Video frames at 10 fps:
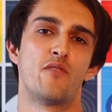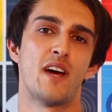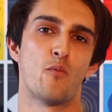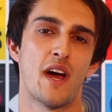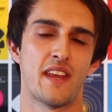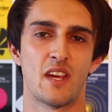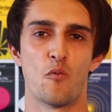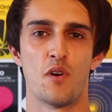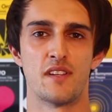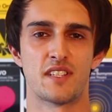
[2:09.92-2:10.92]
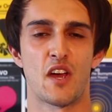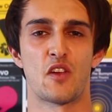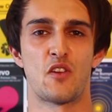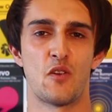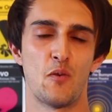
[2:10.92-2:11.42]
Red Wedding was a
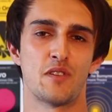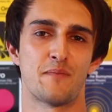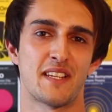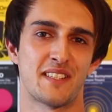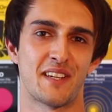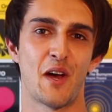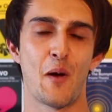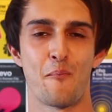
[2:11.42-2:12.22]
huge massacre,